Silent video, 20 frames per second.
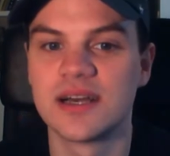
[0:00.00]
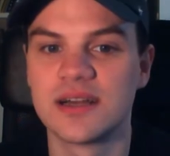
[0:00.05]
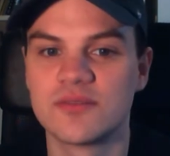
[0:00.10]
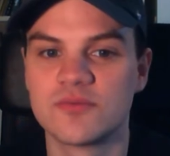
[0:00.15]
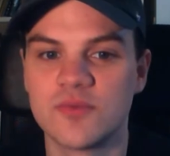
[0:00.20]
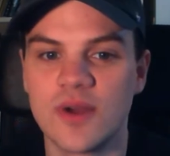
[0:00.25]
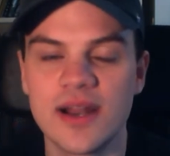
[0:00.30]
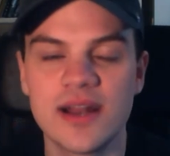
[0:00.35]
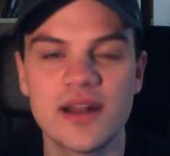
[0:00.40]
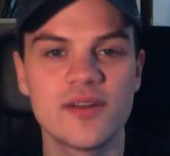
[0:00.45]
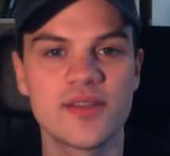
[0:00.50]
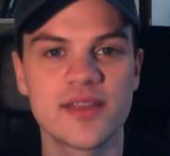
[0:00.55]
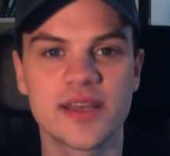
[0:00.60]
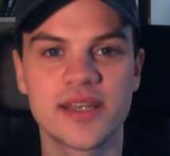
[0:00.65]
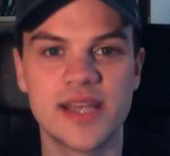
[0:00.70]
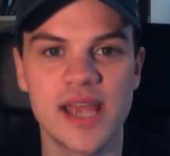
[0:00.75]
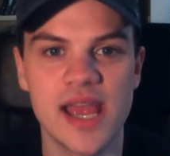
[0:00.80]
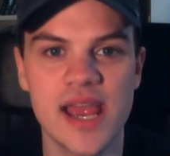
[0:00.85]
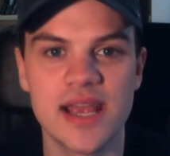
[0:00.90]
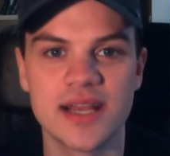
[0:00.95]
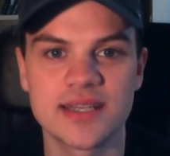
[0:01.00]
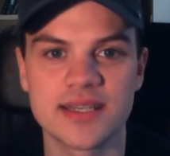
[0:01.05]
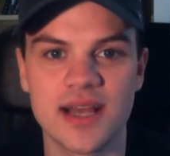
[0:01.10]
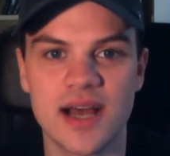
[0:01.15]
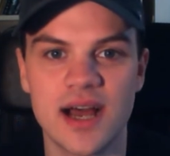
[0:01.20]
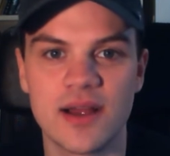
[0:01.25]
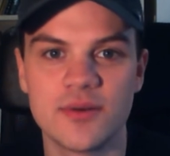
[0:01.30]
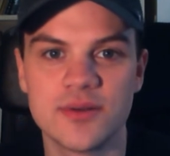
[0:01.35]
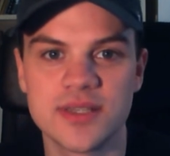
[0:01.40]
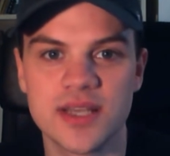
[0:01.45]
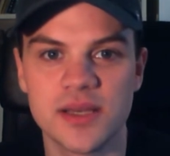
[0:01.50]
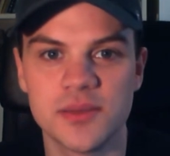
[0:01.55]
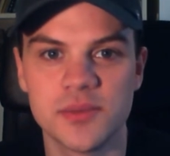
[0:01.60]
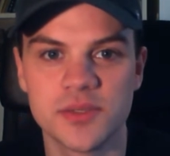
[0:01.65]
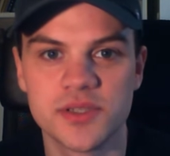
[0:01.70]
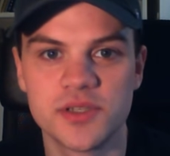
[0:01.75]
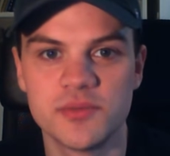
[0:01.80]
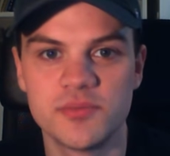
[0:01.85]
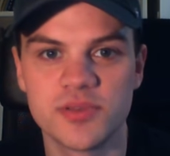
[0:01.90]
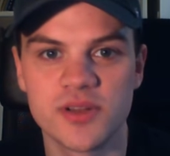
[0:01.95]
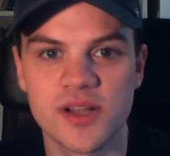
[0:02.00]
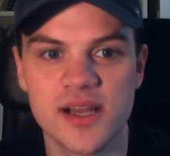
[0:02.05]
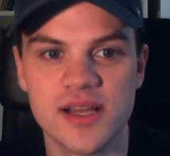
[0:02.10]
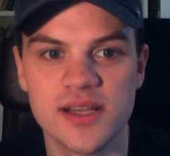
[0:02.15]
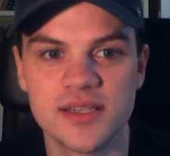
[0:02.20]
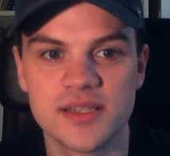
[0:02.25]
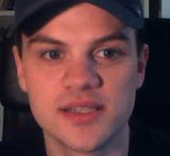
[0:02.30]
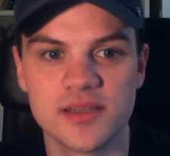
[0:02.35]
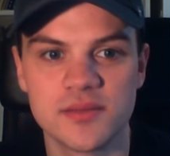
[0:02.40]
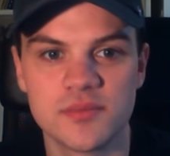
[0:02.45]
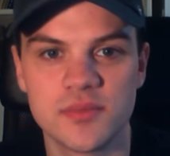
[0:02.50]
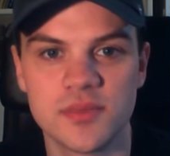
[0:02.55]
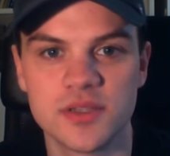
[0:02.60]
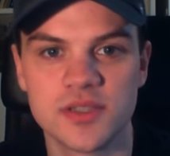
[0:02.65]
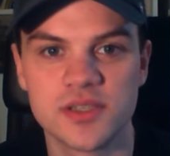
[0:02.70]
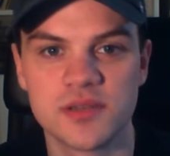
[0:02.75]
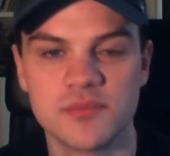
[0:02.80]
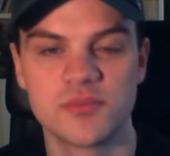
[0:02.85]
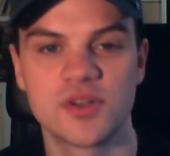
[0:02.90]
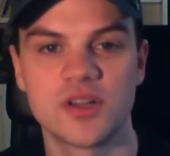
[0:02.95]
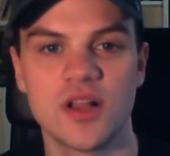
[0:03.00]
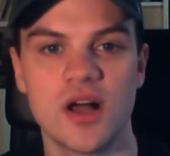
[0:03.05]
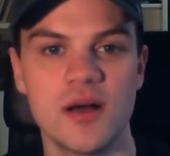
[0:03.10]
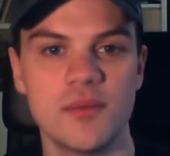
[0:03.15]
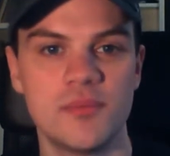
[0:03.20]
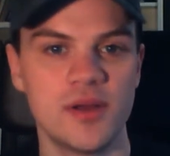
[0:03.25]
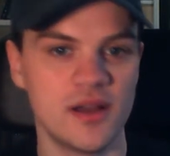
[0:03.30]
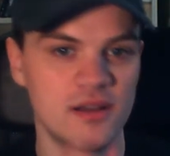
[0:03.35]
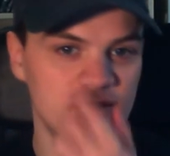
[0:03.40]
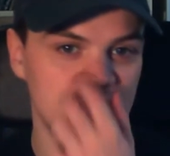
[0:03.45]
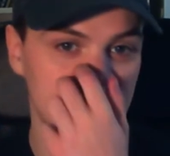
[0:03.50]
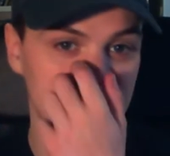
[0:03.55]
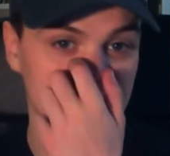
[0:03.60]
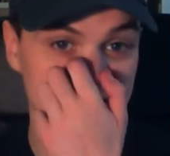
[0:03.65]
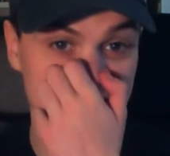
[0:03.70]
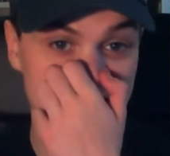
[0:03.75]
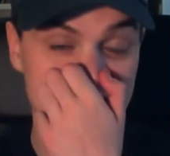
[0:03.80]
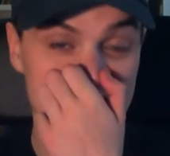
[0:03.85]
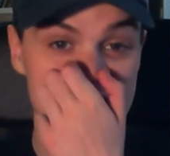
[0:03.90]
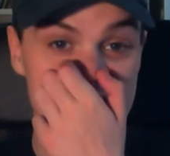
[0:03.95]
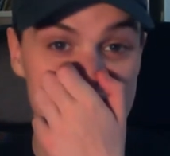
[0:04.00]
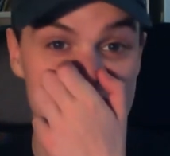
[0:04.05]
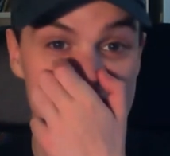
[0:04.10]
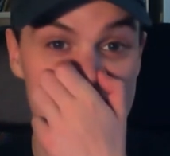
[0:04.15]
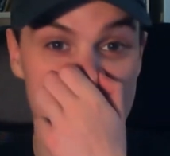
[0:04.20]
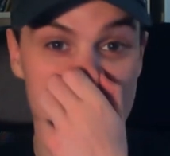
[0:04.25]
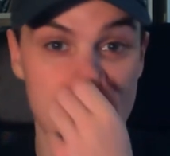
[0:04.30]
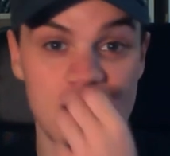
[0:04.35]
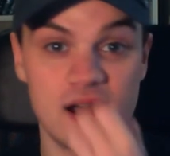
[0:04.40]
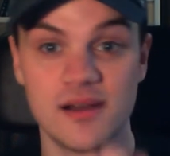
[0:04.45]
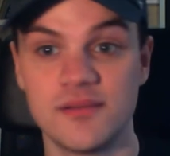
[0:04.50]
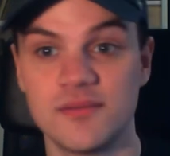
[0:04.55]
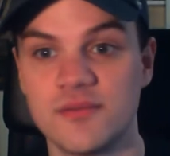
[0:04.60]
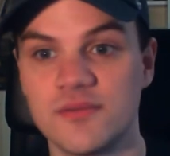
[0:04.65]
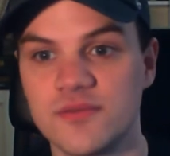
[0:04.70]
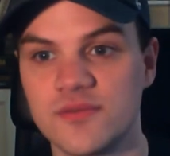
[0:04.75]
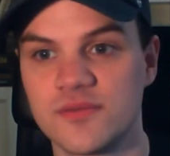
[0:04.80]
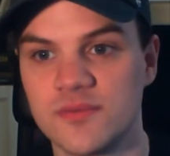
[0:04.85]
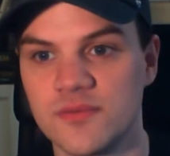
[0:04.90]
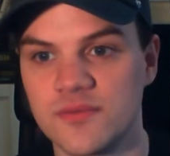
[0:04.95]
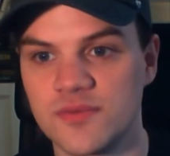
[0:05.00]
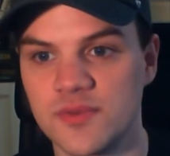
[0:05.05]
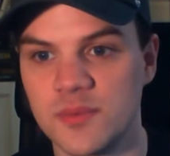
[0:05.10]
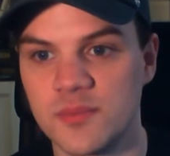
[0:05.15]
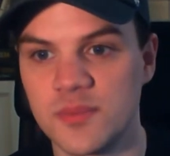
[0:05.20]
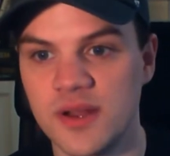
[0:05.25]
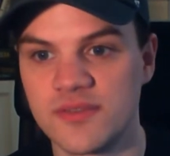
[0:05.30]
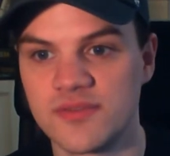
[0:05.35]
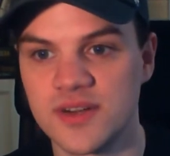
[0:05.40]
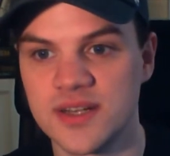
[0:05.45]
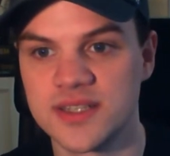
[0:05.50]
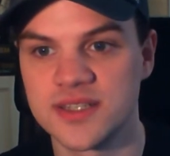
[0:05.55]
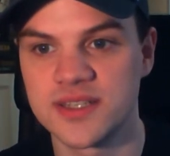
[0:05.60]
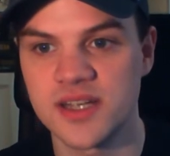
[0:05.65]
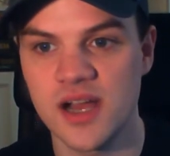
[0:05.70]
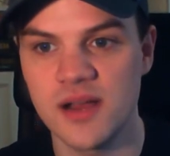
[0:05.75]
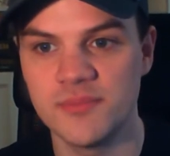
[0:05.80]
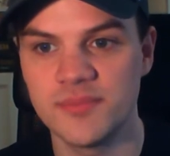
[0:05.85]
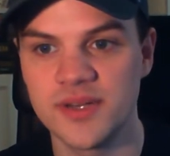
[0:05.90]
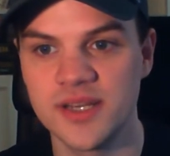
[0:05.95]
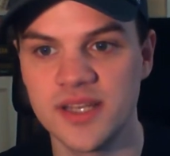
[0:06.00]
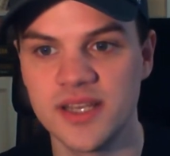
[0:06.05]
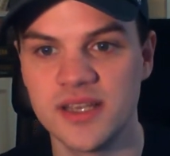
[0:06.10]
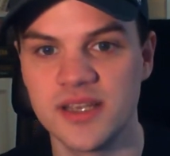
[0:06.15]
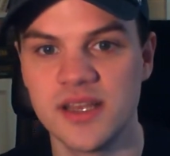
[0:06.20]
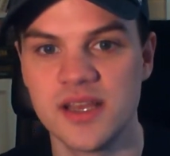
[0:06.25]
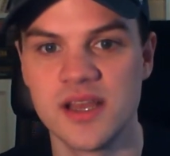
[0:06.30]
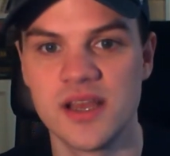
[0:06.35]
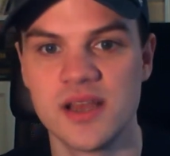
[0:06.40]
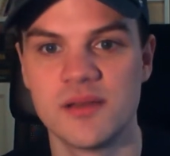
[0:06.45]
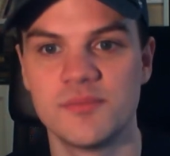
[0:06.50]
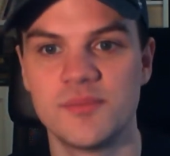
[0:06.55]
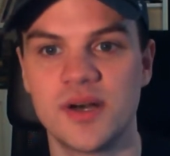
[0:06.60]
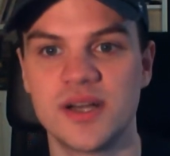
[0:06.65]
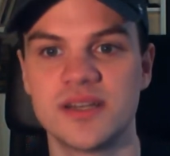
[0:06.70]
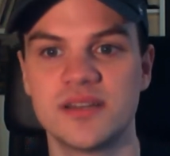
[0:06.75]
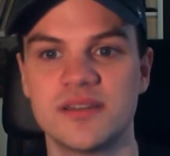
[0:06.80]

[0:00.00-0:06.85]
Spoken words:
Right out of the gate, I was able to play some club events from my friend's company. But